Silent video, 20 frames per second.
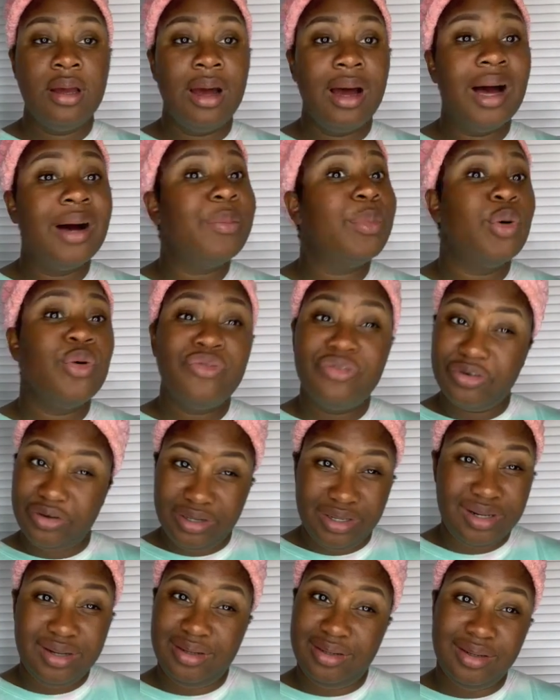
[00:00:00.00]
I'm over
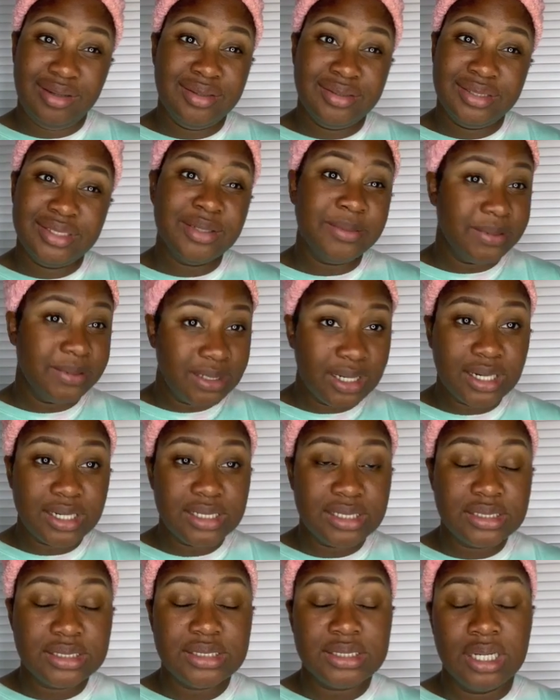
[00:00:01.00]
it, to be
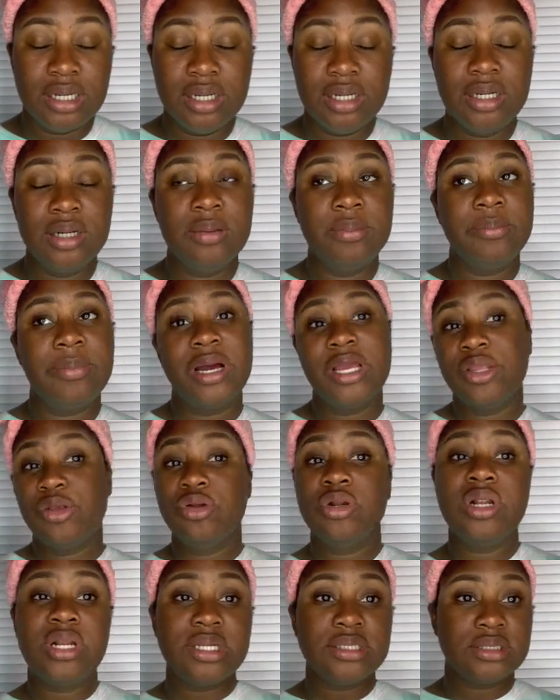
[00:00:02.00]
honest. My
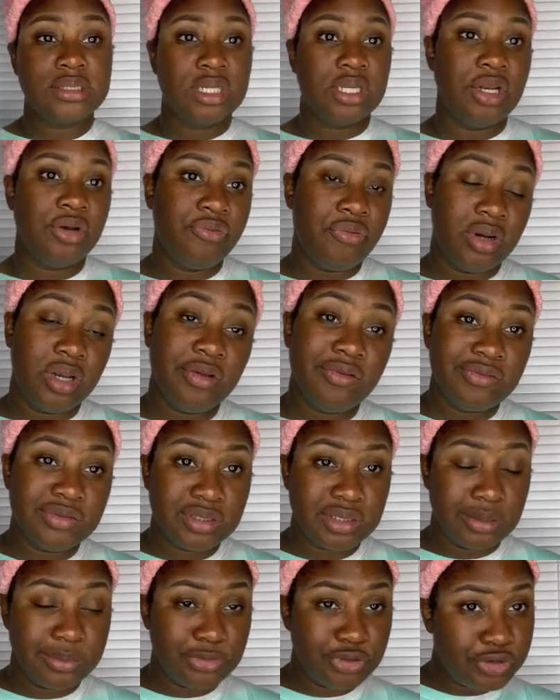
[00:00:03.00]
unit is getting ready for
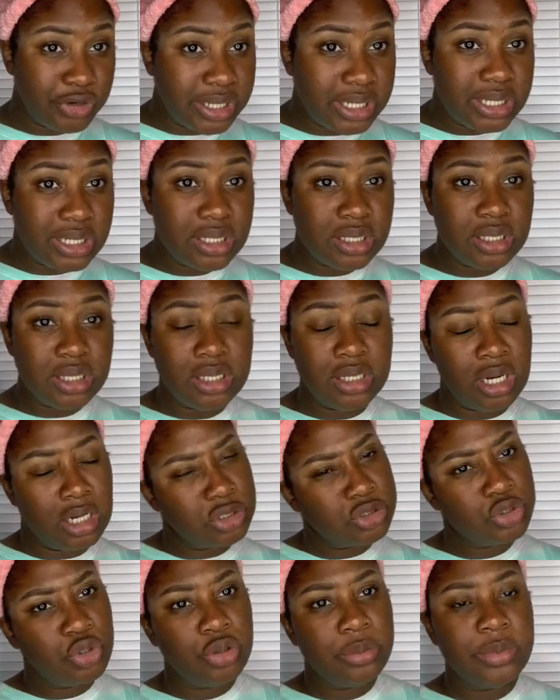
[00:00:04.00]
some training in
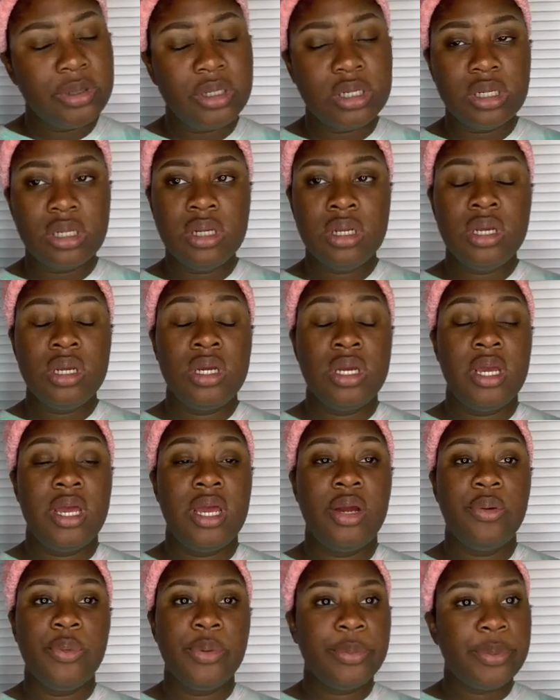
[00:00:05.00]
October
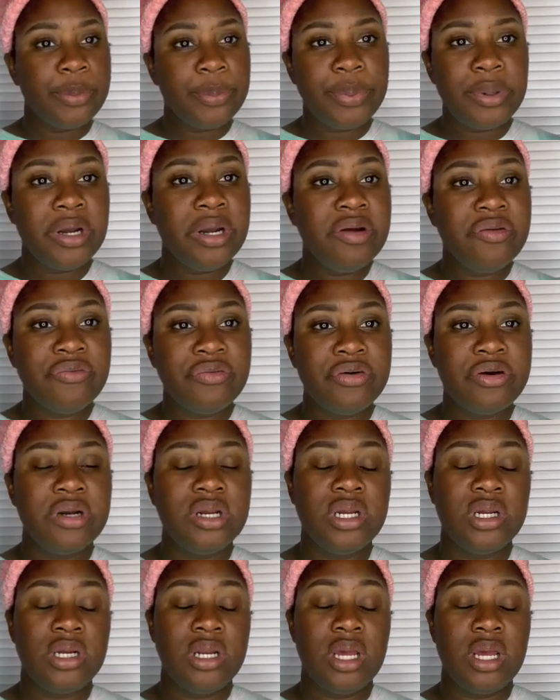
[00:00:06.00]
and we're preparing for
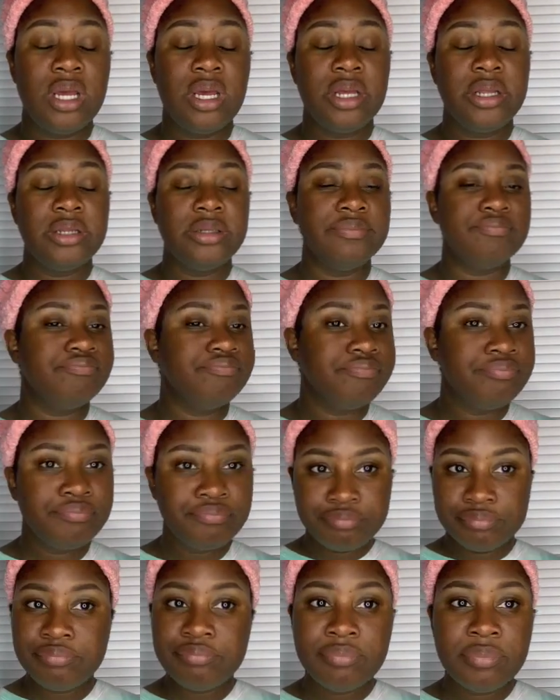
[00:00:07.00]
it, and
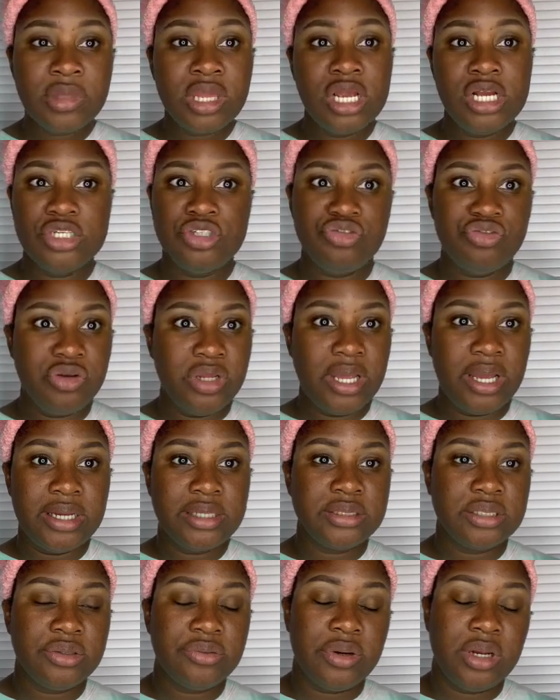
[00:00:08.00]
it's really
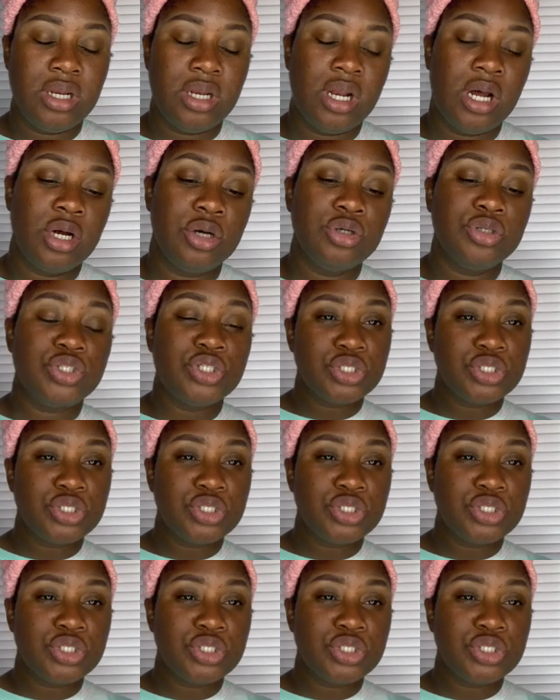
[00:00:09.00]
hectic right now.